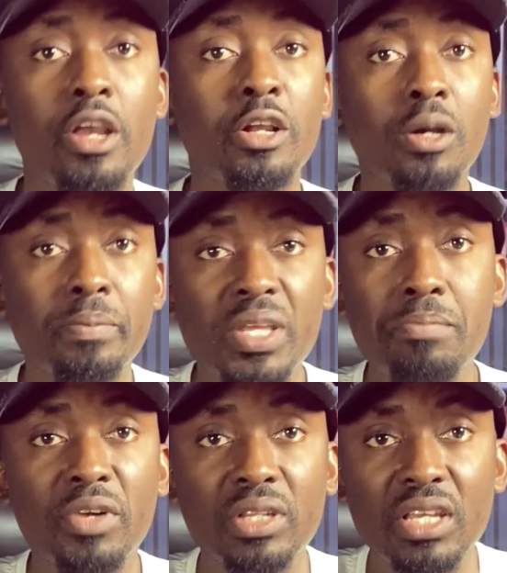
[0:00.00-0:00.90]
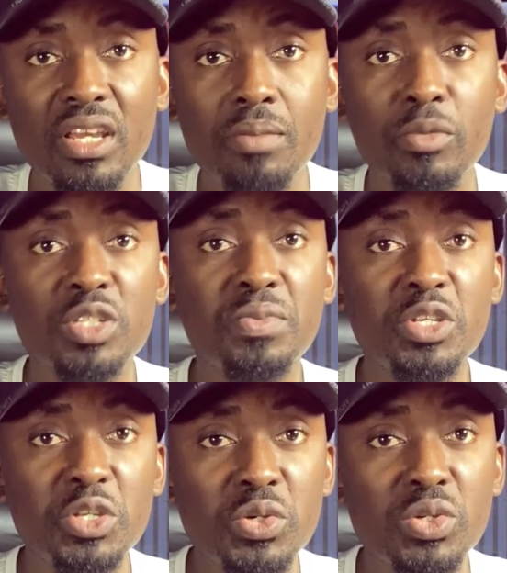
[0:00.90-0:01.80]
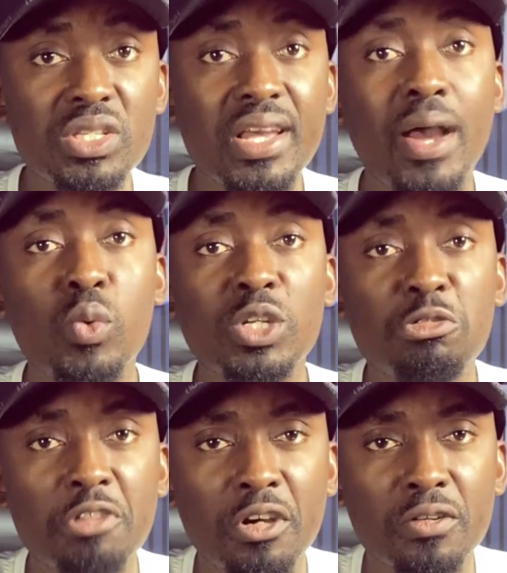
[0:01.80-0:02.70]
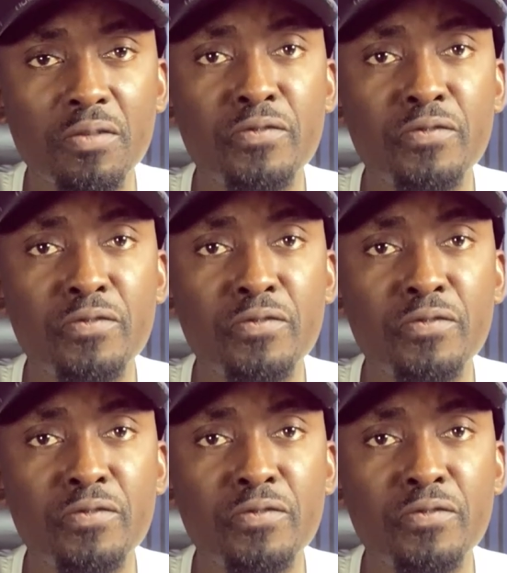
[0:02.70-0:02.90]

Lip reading: Company money must be used and withdrawn